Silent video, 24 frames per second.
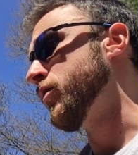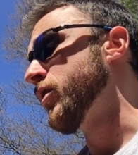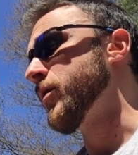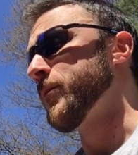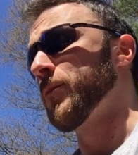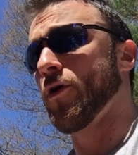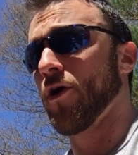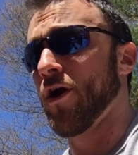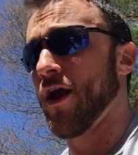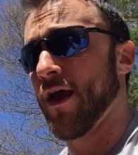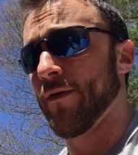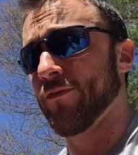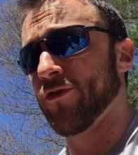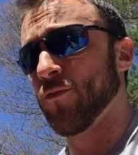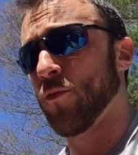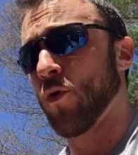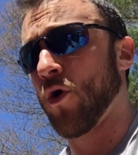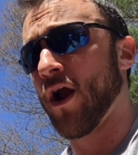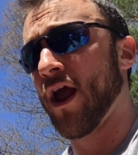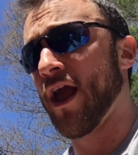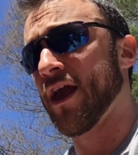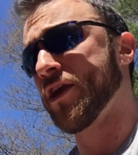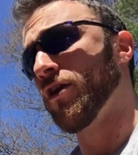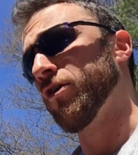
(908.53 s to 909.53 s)
perhaps more
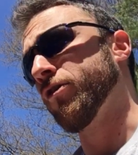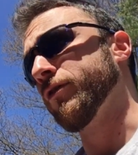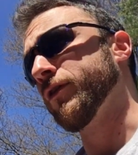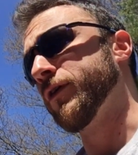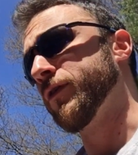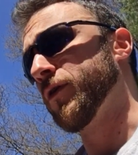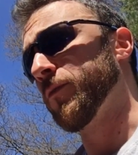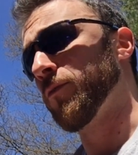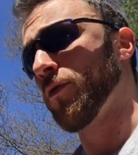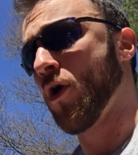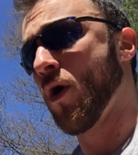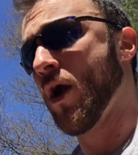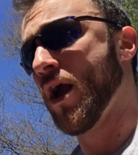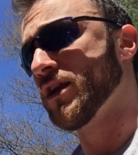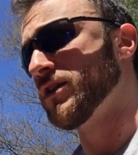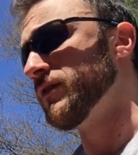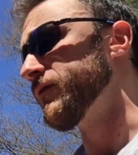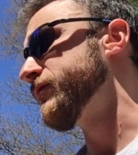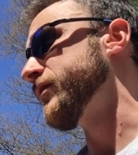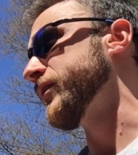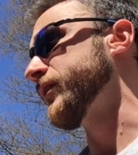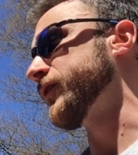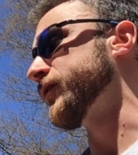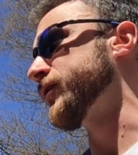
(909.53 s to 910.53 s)
accurately, the proactive
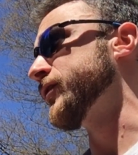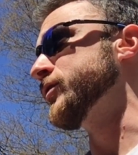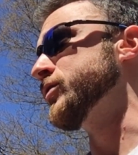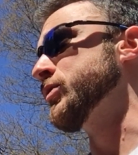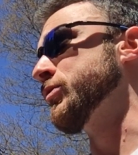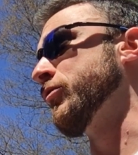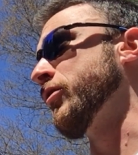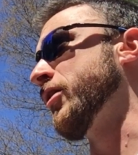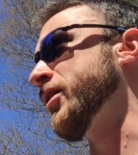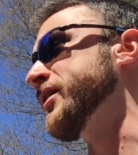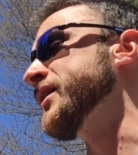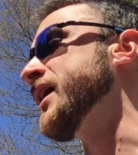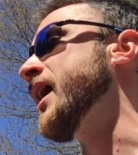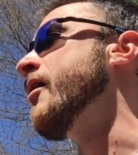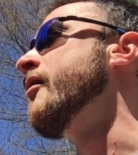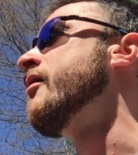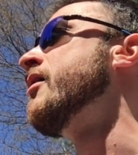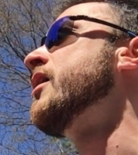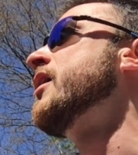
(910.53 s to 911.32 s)
things to do right now,